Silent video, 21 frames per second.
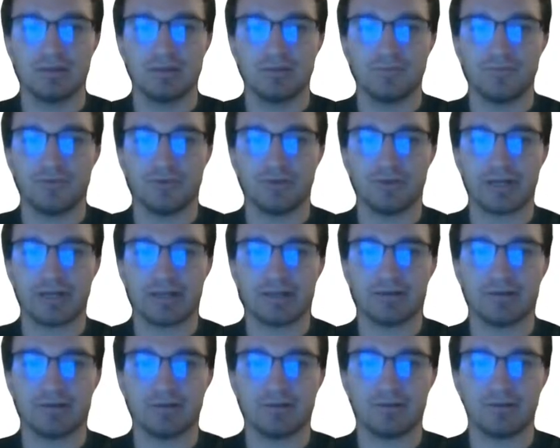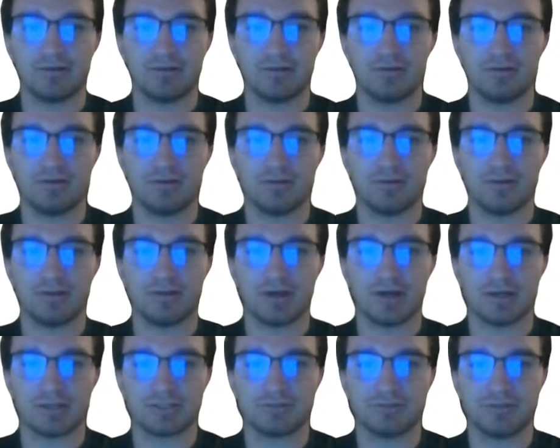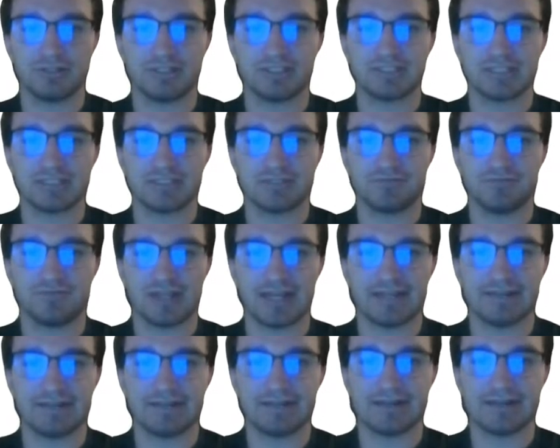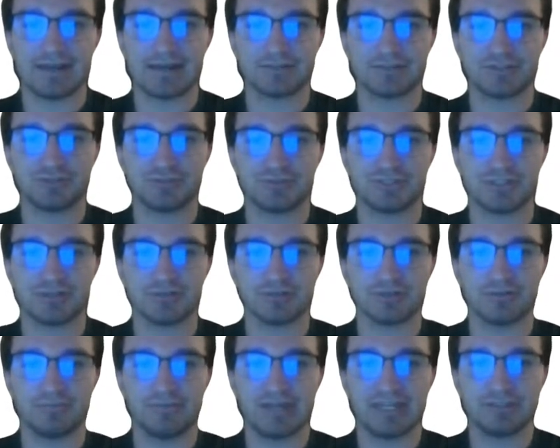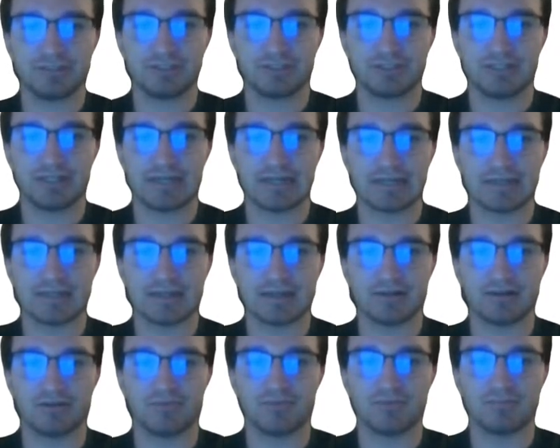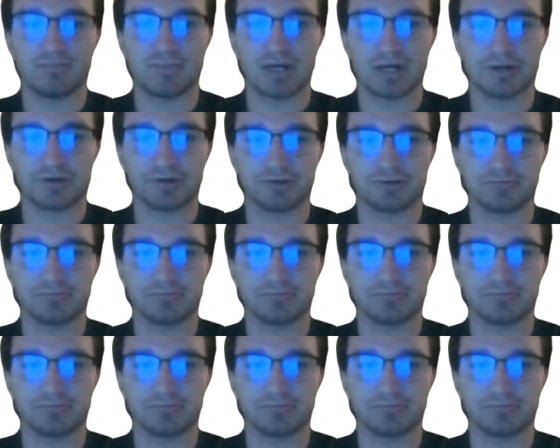if we look at it, the docstring says flattened x to a single dimension at the end of a model.